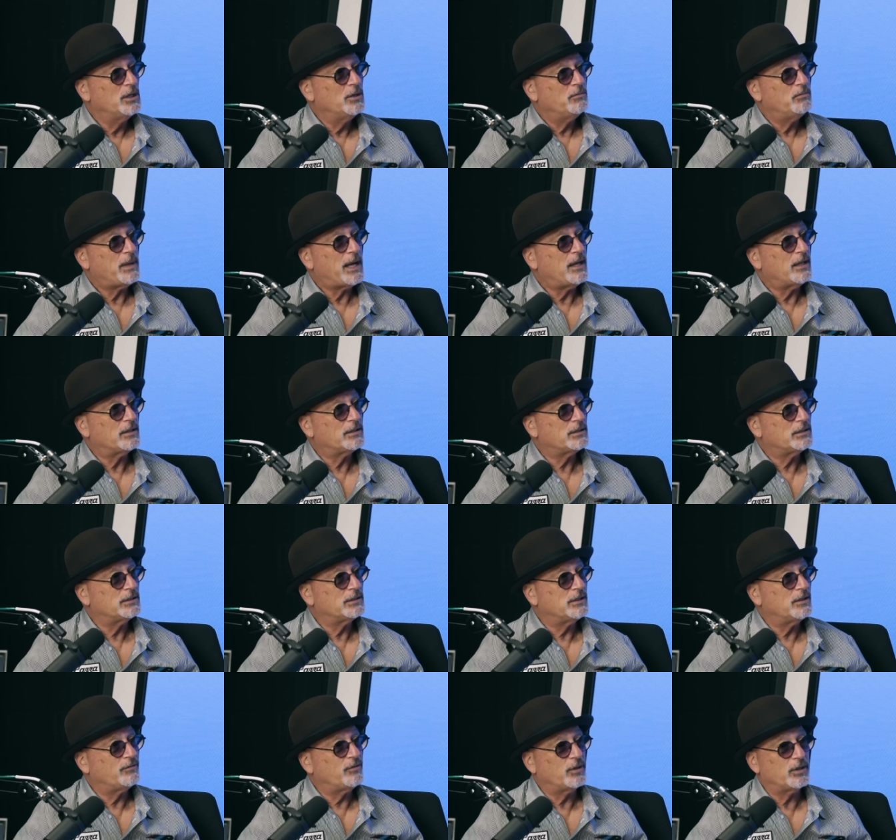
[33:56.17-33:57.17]
balance
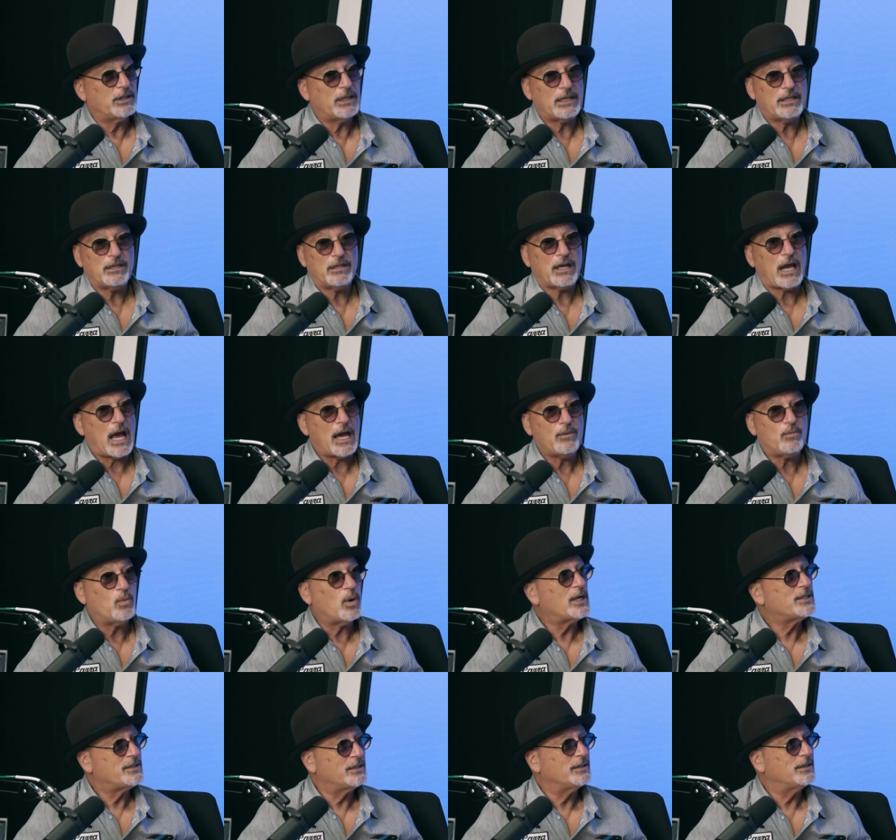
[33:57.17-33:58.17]
is different, then I
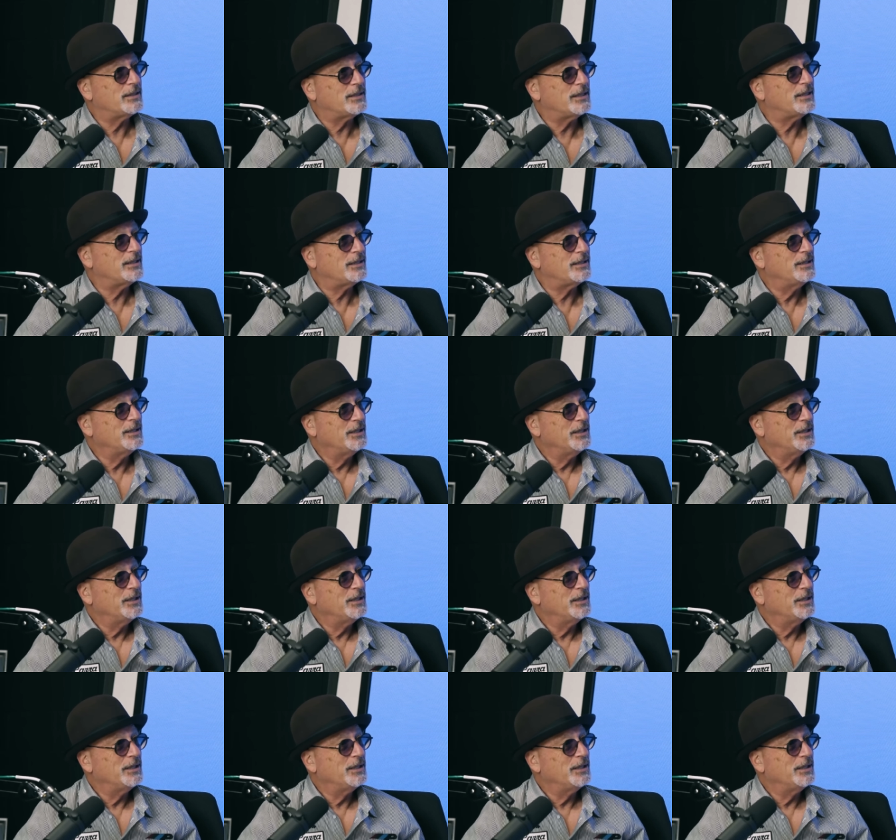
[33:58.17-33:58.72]
wasn't the